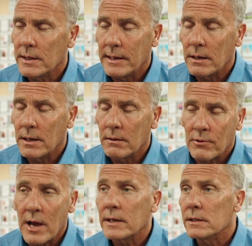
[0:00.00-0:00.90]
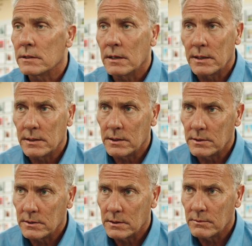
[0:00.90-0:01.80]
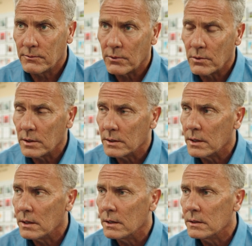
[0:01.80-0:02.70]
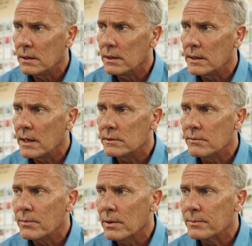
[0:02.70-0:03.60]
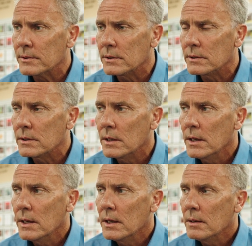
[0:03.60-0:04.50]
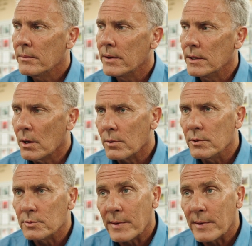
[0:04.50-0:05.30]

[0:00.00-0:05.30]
a rocket scientist for all intents and purposes. But, he was